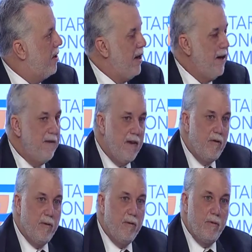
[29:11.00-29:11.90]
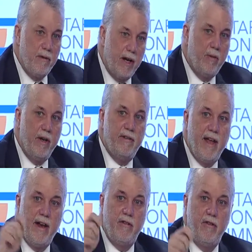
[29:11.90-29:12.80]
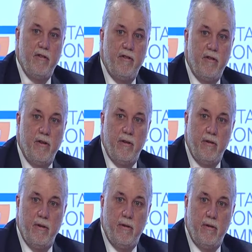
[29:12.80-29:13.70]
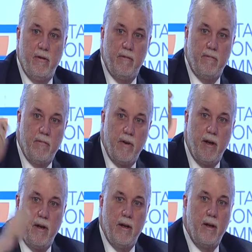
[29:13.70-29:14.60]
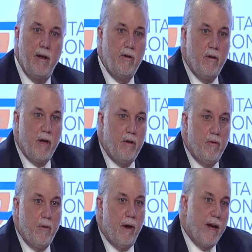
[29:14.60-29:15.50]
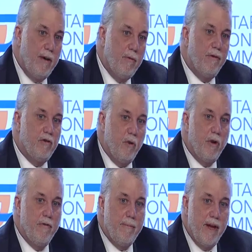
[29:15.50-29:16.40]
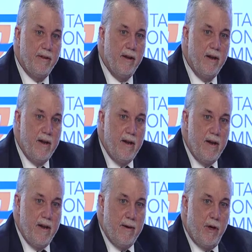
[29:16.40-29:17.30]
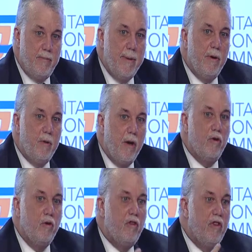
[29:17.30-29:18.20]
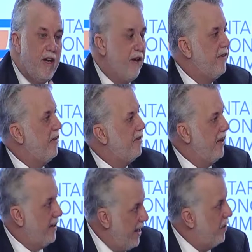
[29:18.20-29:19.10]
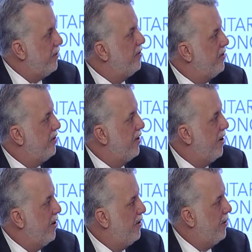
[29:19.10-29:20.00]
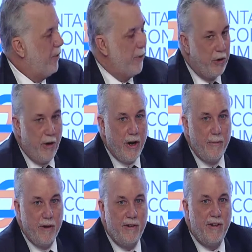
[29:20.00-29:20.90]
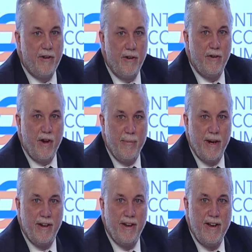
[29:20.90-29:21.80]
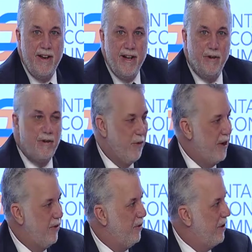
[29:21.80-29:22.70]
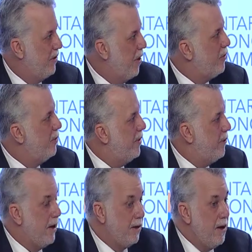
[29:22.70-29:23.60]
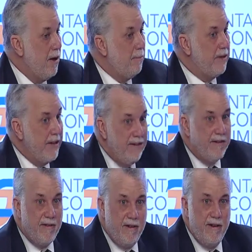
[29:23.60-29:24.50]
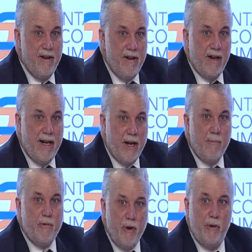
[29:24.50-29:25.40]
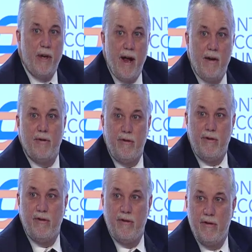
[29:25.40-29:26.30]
Easy to increase taxes, uh, you know, uh, you can do again with a stroke of a pen, but people want to see us as they tell us and we were talking about citizens coming in the street to talk to me. Well, please clean up your own house